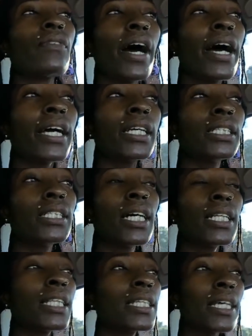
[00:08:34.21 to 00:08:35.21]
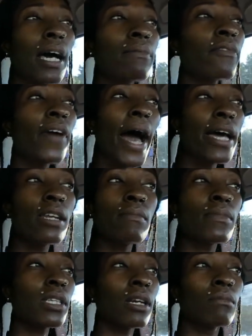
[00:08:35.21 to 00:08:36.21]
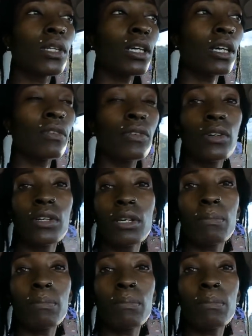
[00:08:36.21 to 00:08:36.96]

find the type of items that I'm looking for.